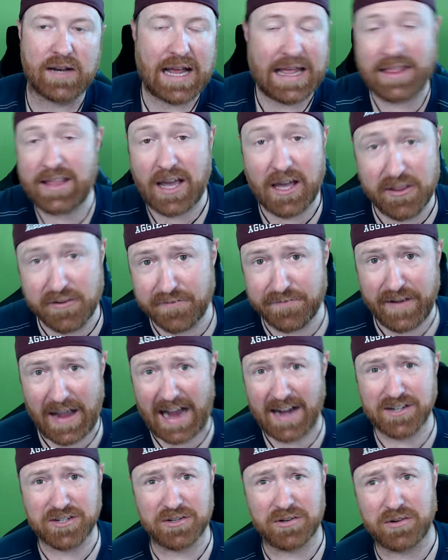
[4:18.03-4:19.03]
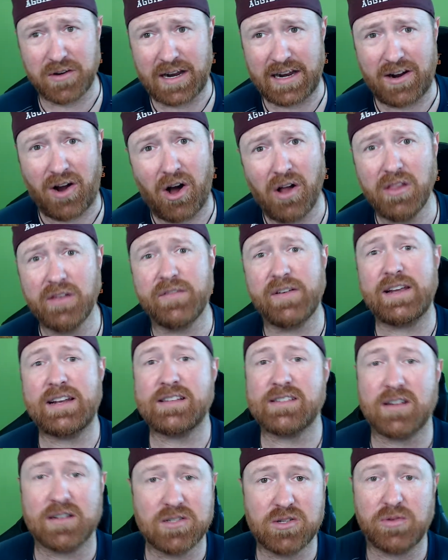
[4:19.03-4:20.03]
And the other factor in all of it is
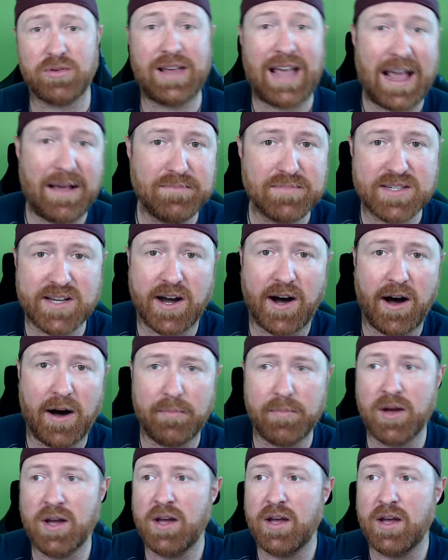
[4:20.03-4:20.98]
also Gamescom.